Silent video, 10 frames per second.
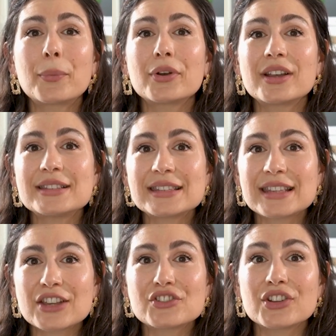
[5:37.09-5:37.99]

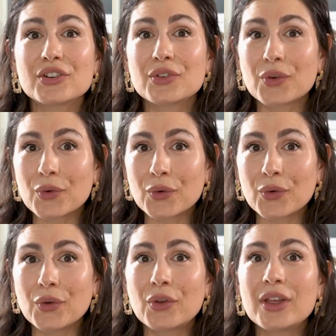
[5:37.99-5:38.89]
pronunciation
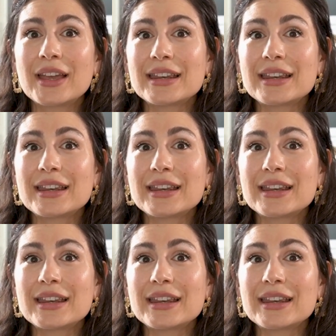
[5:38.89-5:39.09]
goal